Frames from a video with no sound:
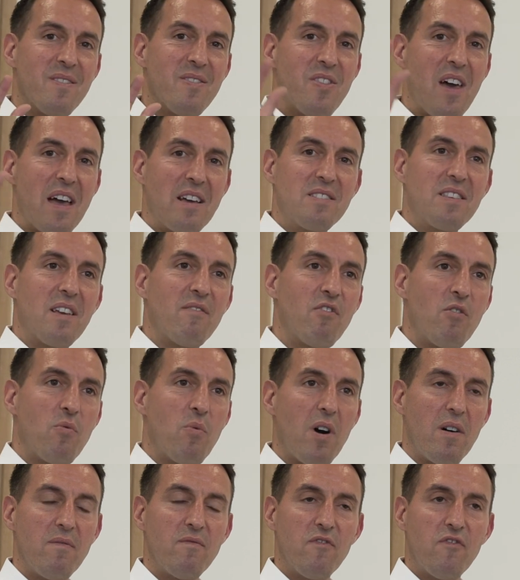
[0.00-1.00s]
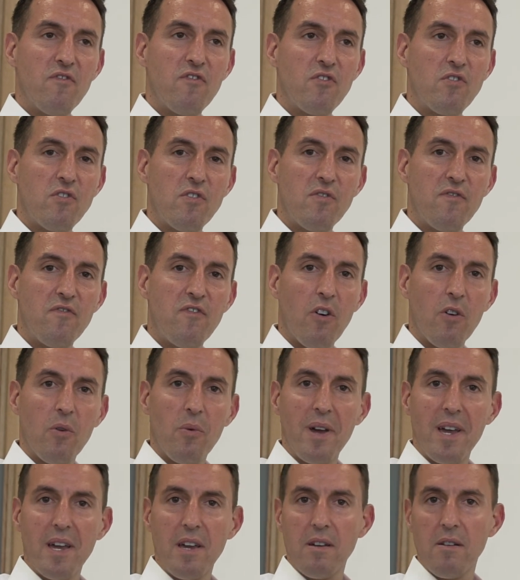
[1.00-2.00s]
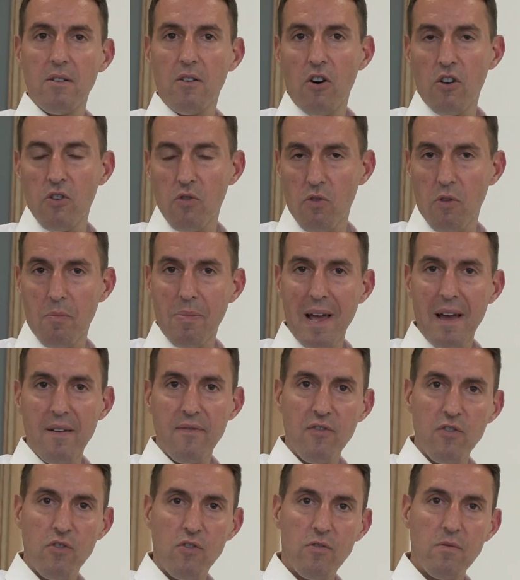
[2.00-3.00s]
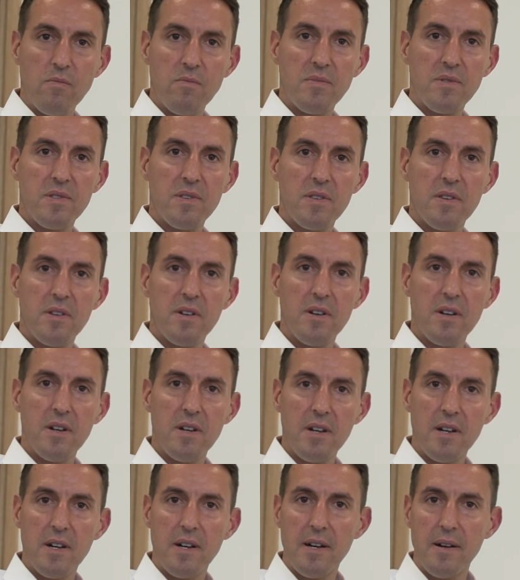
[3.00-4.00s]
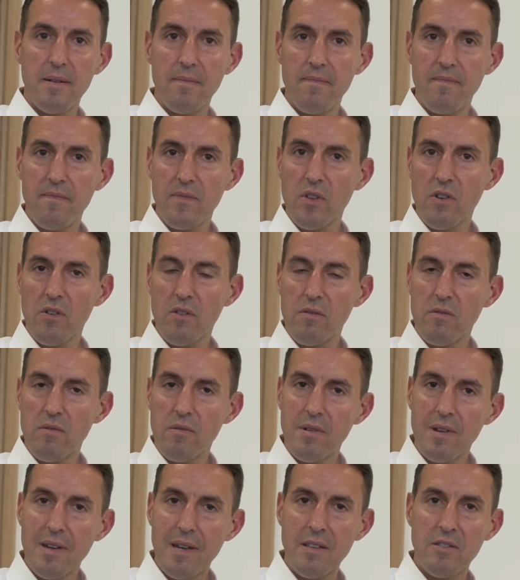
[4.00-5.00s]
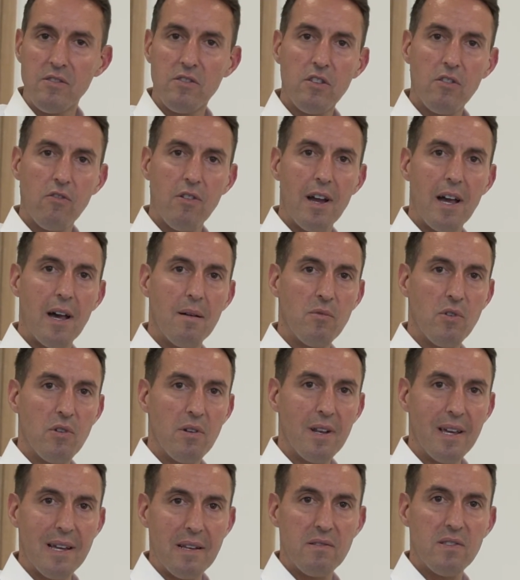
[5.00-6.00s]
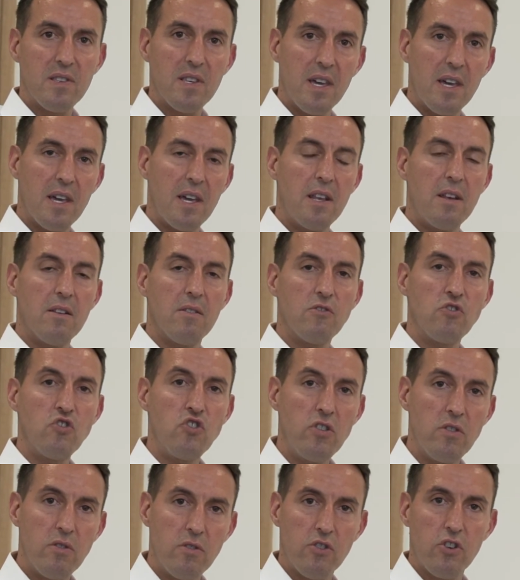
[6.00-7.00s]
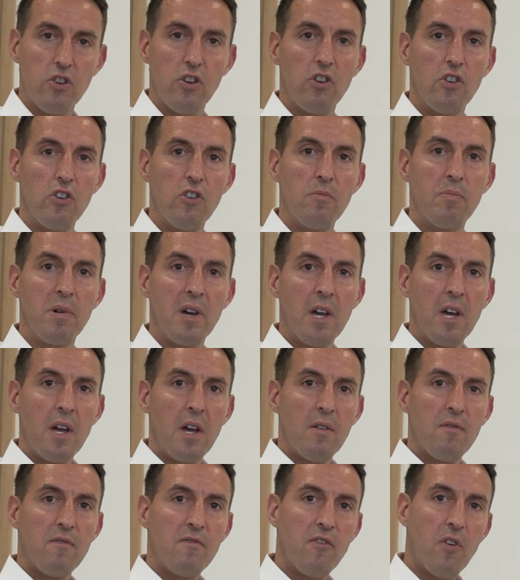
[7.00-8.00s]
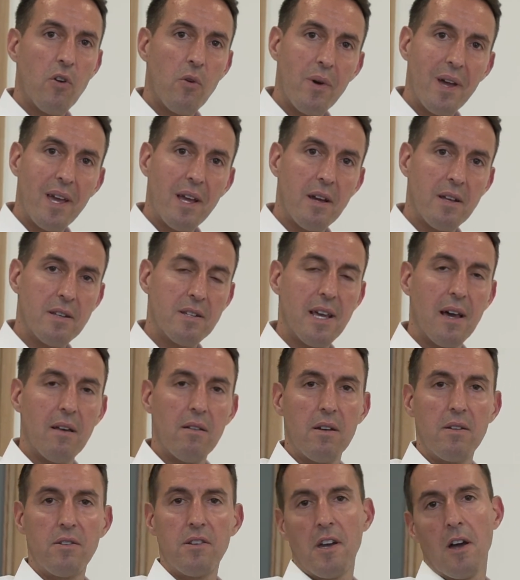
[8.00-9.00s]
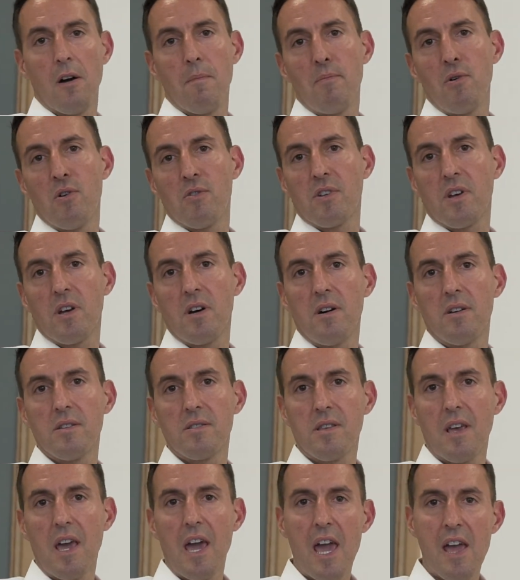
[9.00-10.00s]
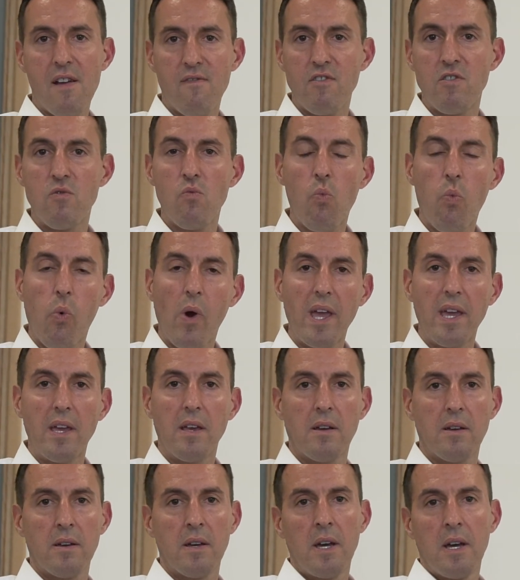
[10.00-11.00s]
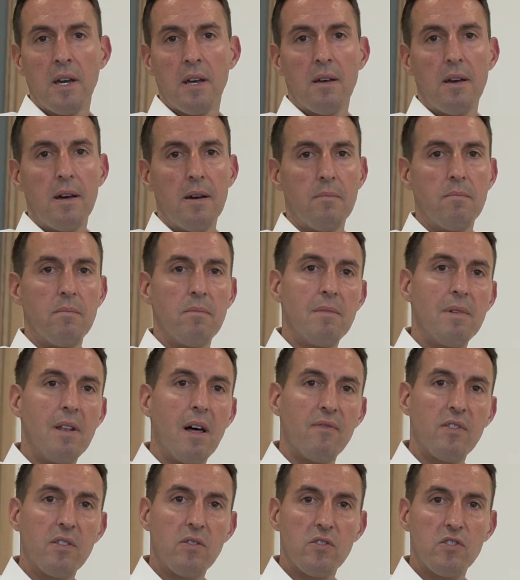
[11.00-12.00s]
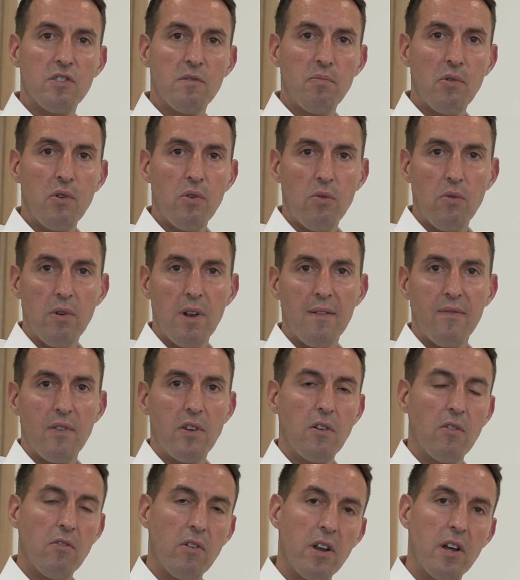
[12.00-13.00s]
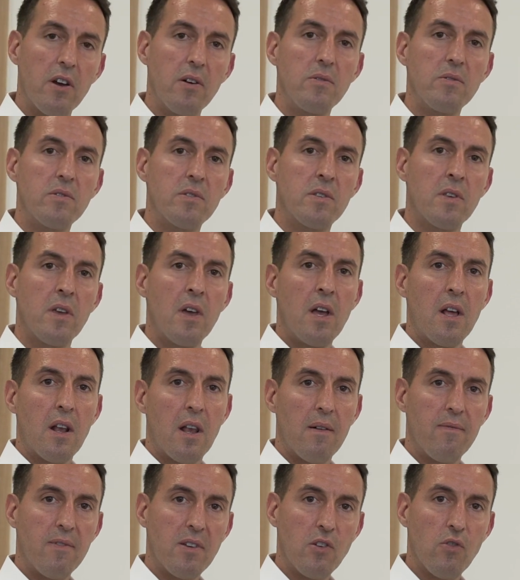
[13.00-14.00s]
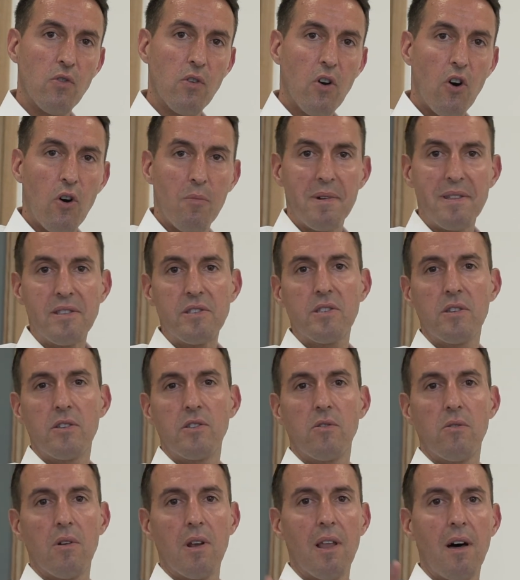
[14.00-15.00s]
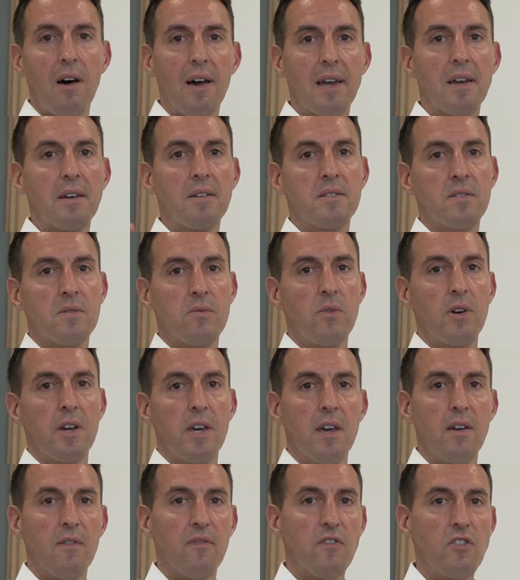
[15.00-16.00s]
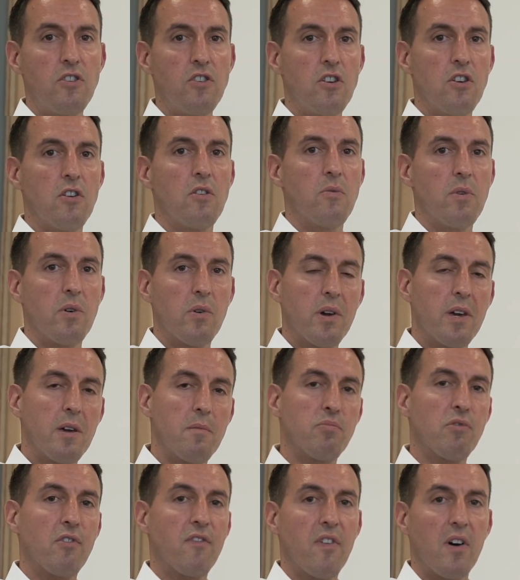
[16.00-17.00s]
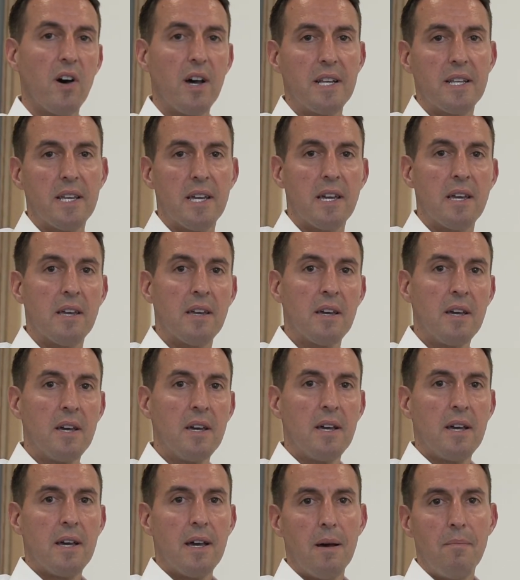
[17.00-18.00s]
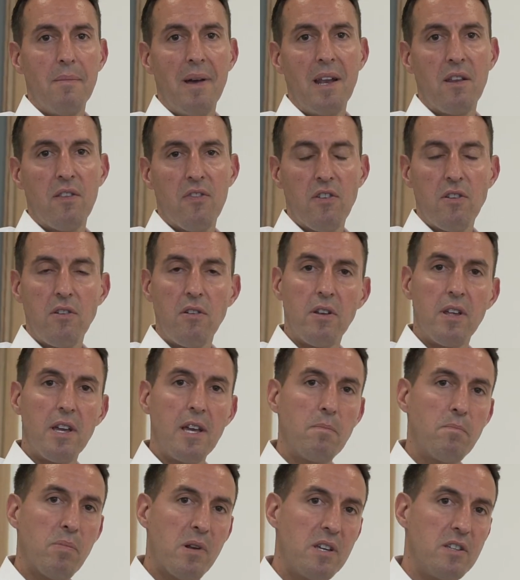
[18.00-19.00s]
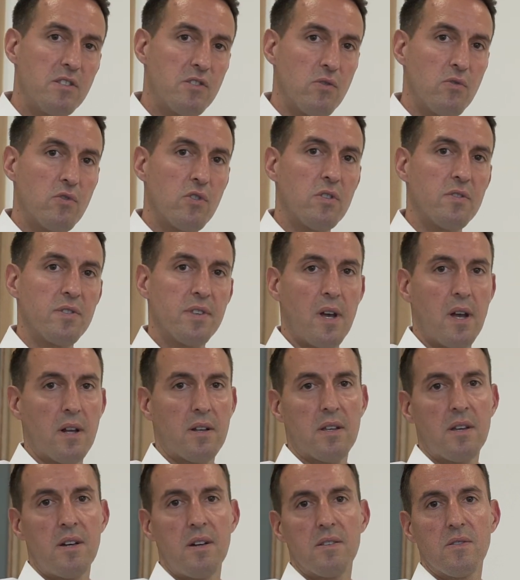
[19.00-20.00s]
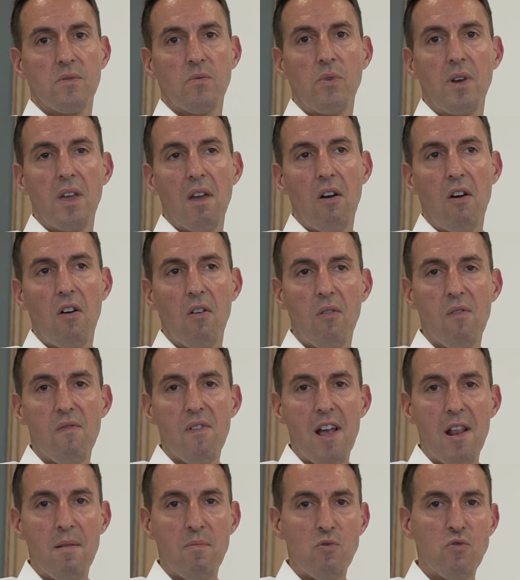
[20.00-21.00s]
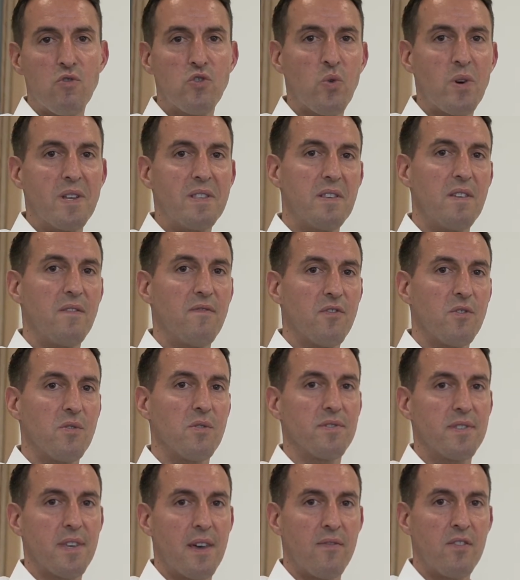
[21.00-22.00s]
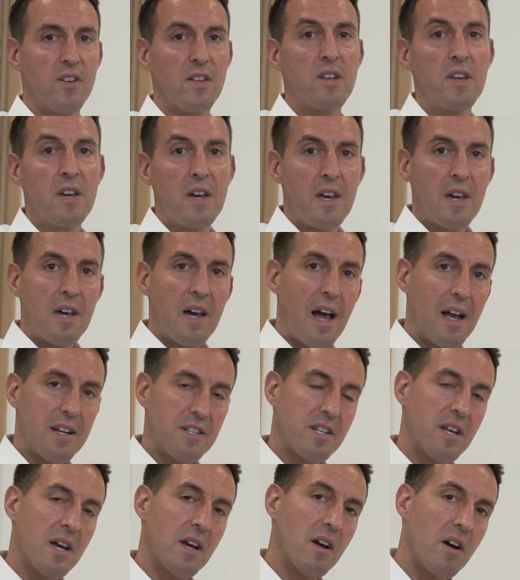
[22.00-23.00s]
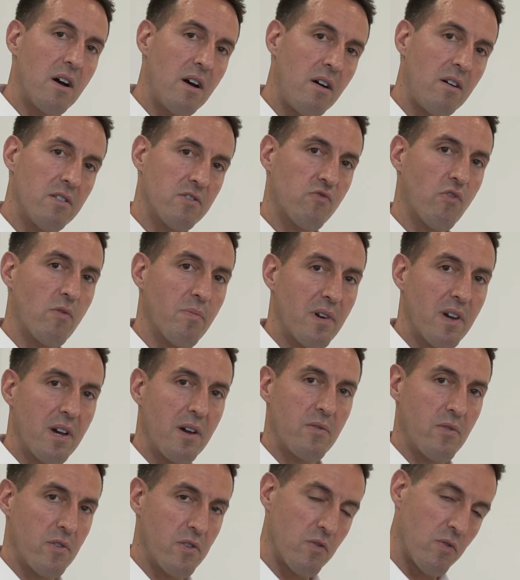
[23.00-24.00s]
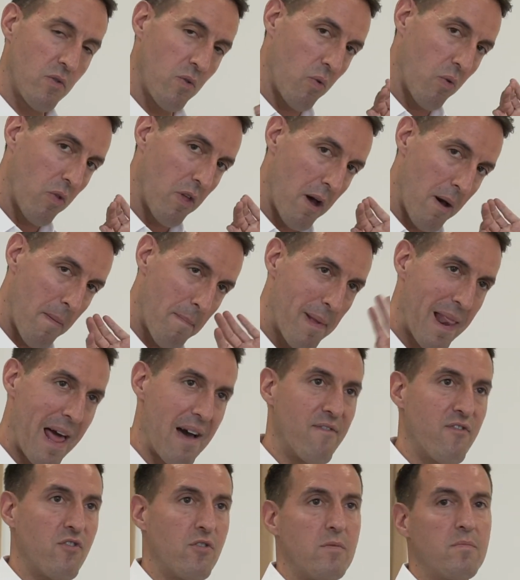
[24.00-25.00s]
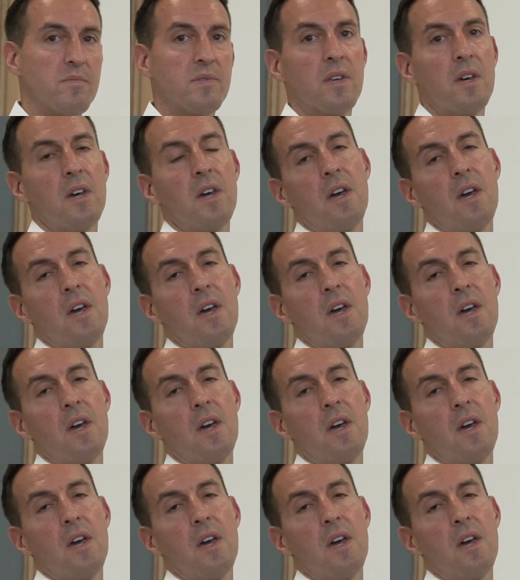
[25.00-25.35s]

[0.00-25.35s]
Thanks everyone for following on all the platforms, on Instagram, on LinkedIn, on YouTube, following and downloading our podcast every week. Loving the support, loving your notes, loving your comments and your likes. We're here for you. We'll keep providing anything you need. Please do contact us. We are available 24/7. #AskRobCo on all the platforms.